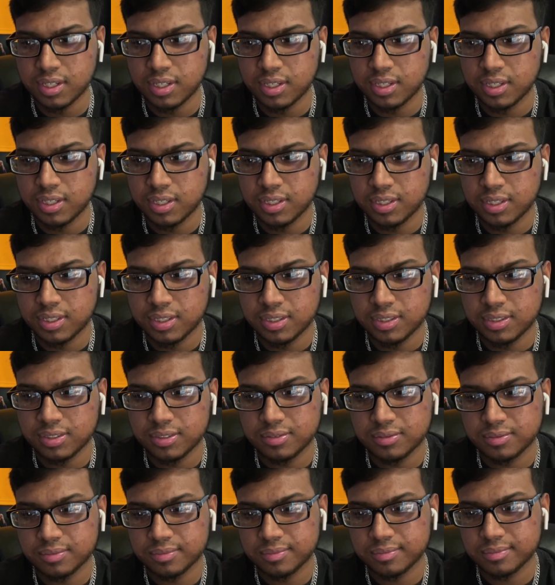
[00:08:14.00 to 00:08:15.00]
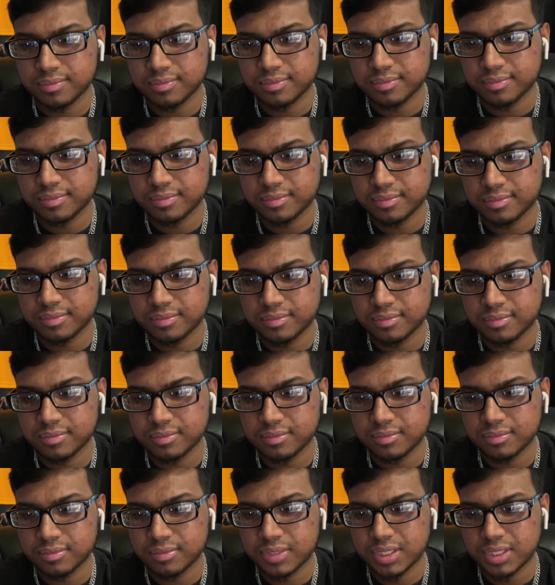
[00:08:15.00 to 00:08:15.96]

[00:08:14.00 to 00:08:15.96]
[no speech]